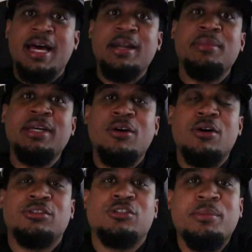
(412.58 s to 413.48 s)
A lot of men
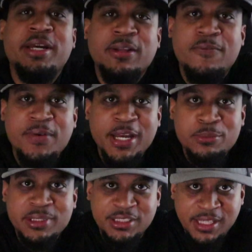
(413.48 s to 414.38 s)
also make the
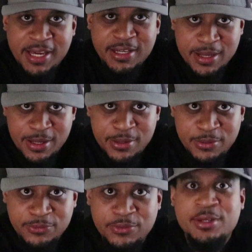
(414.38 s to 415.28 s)
fatal mistake
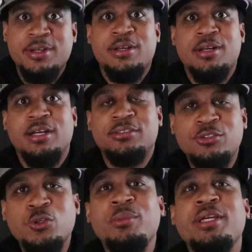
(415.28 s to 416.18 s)
of
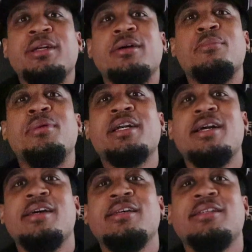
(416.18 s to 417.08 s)
assuming
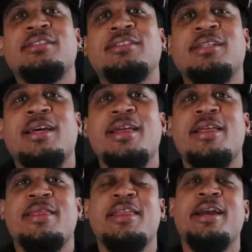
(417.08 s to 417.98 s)
because
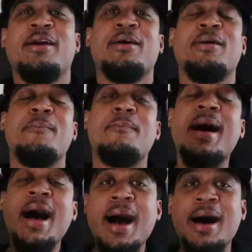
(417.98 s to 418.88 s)
their
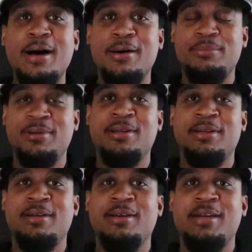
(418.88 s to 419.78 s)
mom
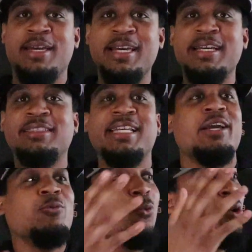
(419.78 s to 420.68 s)
is
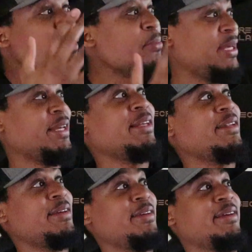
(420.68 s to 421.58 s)
a woman